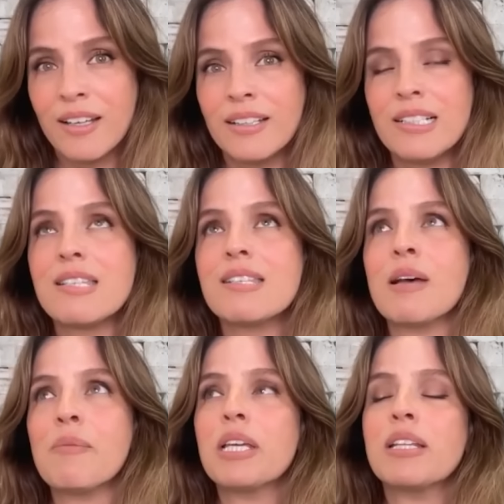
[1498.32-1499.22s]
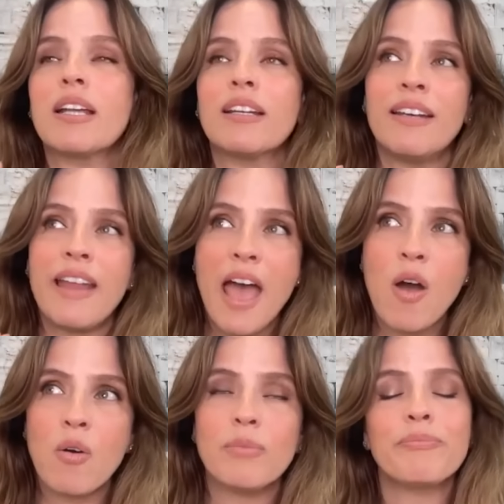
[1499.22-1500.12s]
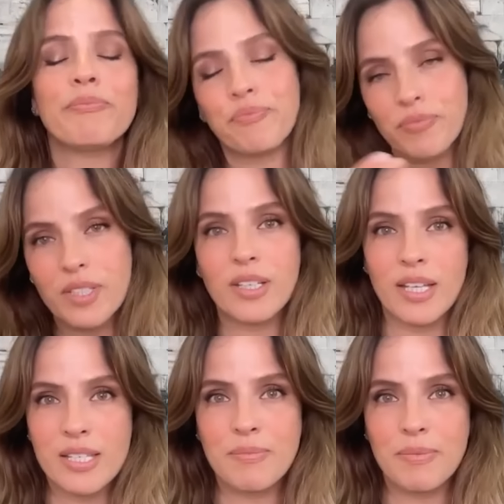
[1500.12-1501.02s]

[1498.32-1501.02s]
this is something that now is